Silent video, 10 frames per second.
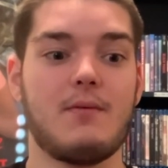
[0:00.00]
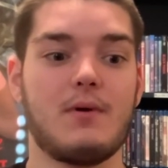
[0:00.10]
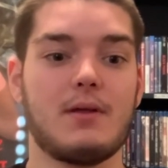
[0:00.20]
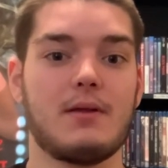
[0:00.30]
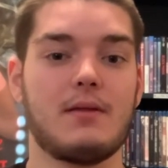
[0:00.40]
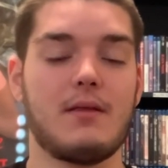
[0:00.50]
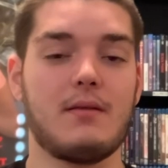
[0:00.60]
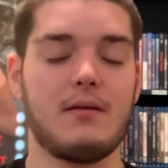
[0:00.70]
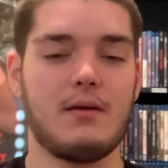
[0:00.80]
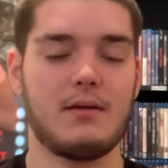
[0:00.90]
wanted
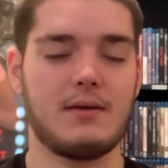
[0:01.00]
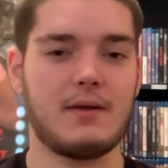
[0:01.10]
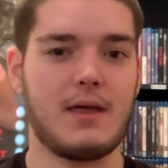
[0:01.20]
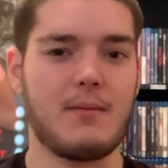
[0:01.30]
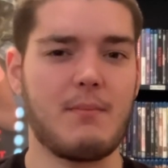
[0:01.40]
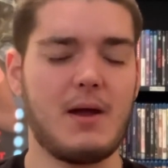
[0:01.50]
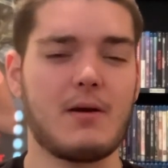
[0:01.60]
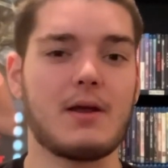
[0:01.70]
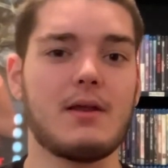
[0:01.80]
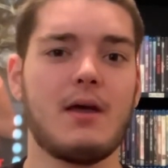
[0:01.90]
to get
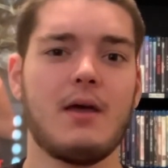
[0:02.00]
married.